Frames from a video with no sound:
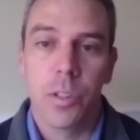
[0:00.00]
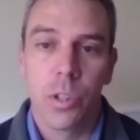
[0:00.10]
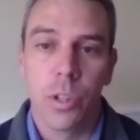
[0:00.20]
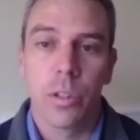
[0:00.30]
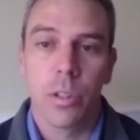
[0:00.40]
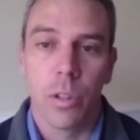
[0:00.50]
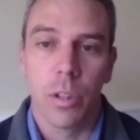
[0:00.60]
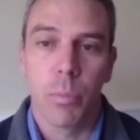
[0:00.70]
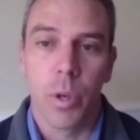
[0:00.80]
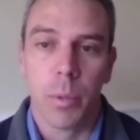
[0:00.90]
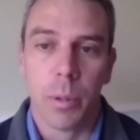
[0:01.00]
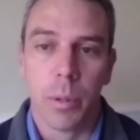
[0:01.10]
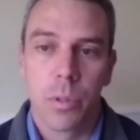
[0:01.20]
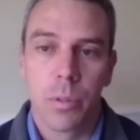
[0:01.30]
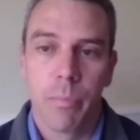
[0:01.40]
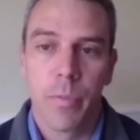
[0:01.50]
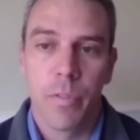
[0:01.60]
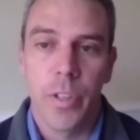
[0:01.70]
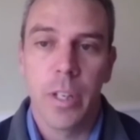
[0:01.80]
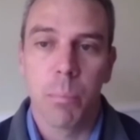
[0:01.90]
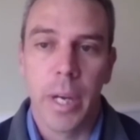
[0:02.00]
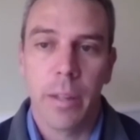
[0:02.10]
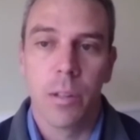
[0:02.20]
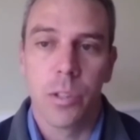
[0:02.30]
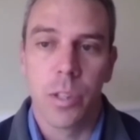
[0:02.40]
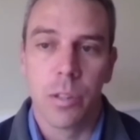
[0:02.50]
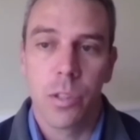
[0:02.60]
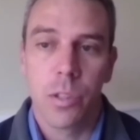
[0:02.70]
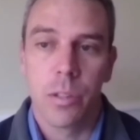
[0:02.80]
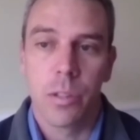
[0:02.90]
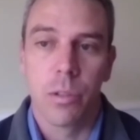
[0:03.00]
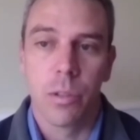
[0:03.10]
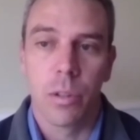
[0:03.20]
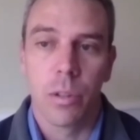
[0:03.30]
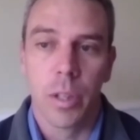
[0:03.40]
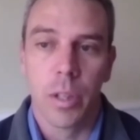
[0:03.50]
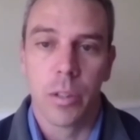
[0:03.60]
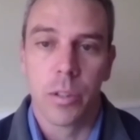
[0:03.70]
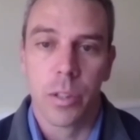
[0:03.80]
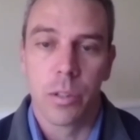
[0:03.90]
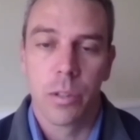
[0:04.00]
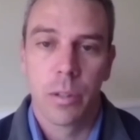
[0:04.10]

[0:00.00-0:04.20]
certain heart problems, feeding back those insights to the cardiologist